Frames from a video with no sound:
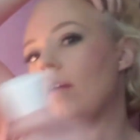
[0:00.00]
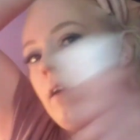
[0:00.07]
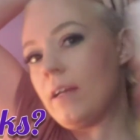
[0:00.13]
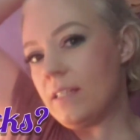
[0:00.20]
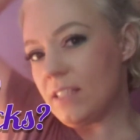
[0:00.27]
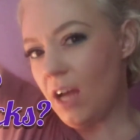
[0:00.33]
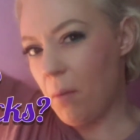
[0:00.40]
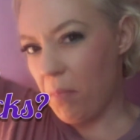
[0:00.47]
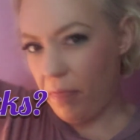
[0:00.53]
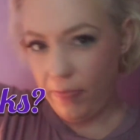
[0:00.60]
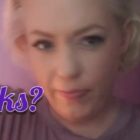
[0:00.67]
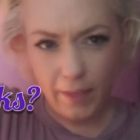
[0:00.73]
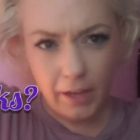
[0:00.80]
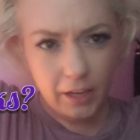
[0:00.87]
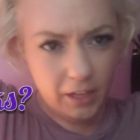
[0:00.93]
because I'm
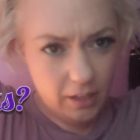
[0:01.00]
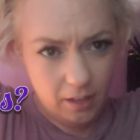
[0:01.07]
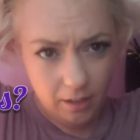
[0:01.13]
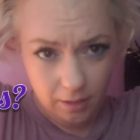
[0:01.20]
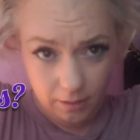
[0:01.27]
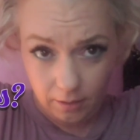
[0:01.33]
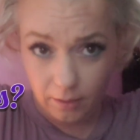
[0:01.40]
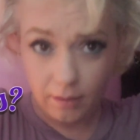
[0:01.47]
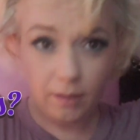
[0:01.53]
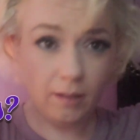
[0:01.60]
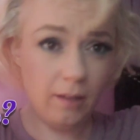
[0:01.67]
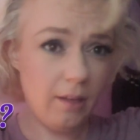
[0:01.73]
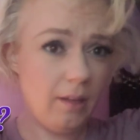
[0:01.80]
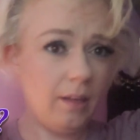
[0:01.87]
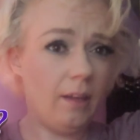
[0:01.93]
thick.
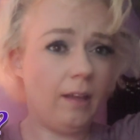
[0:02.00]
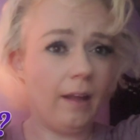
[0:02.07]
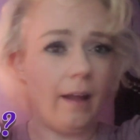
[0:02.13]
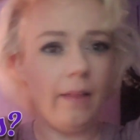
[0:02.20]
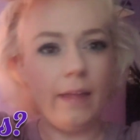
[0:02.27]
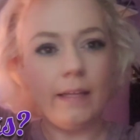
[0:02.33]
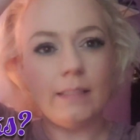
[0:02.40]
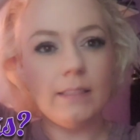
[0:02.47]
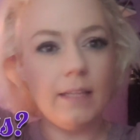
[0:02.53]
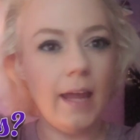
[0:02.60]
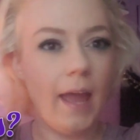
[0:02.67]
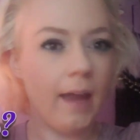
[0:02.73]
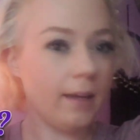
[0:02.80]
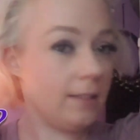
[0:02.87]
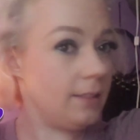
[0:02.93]
I like
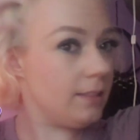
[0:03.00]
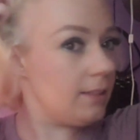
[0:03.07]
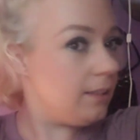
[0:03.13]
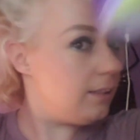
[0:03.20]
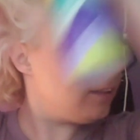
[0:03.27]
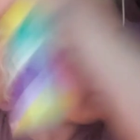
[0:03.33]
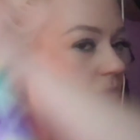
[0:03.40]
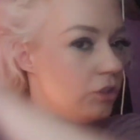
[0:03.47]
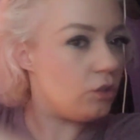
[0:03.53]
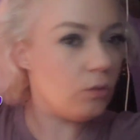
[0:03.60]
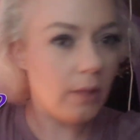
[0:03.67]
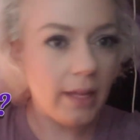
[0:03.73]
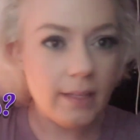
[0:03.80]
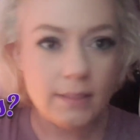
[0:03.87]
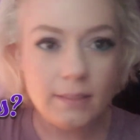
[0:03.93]
snacks. Do you
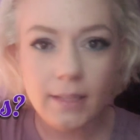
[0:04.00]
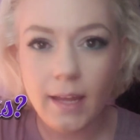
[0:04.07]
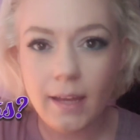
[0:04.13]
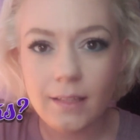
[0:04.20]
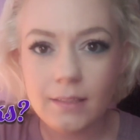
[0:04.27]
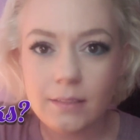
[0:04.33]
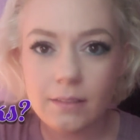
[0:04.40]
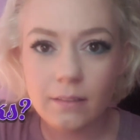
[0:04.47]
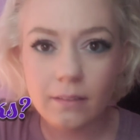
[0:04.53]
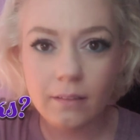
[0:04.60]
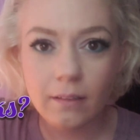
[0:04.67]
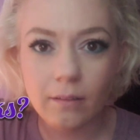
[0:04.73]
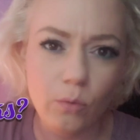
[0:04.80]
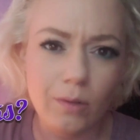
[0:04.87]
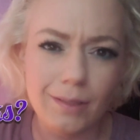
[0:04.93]
like snacks?
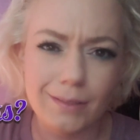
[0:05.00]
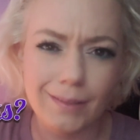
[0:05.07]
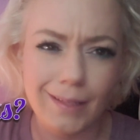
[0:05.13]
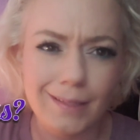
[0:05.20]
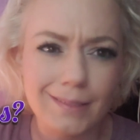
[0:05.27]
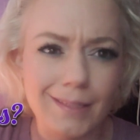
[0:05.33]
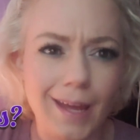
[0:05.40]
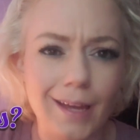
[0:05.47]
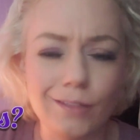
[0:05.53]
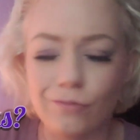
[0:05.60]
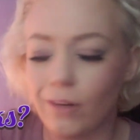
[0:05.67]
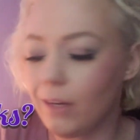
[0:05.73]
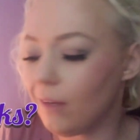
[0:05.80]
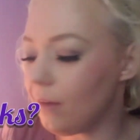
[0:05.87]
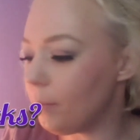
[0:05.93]
Who doesn't like snacks,
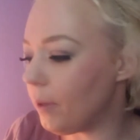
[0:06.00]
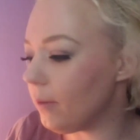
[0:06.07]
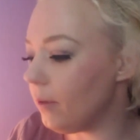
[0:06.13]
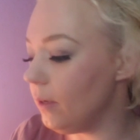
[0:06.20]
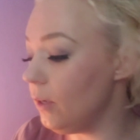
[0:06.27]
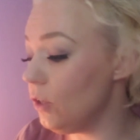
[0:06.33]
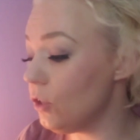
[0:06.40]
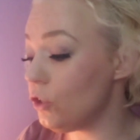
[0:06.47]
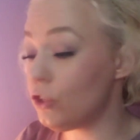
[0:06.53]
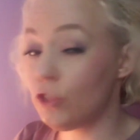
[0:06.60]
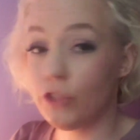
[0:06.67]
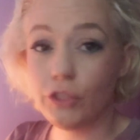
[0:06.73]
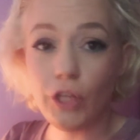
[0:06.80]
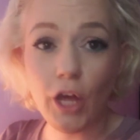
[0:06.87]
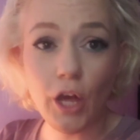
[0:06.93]
right? Come on.
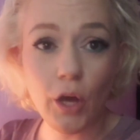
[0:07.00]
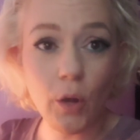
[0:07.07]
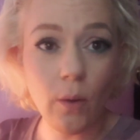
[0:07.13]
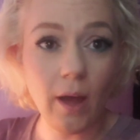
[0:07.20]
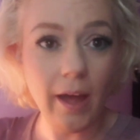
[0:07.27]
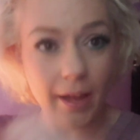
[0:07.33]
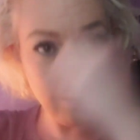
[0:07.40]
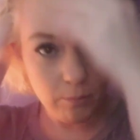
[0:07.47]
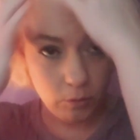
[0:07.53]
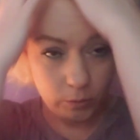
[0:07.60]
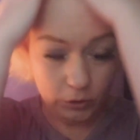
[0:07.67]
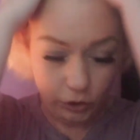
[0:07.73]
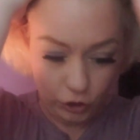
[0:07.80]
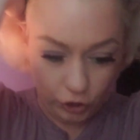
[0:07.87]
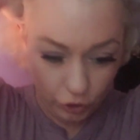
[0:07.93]
So I'm going
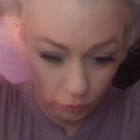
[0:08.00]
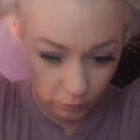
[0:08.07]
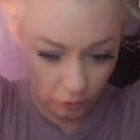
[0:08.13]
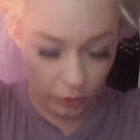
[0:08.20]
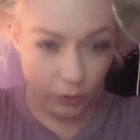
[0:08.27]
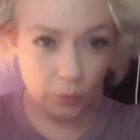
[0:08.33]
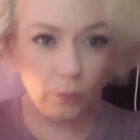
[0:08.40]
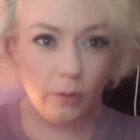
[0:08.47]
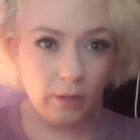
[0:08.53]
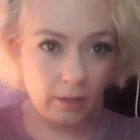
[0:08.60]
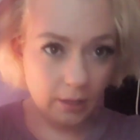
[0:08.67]
to show you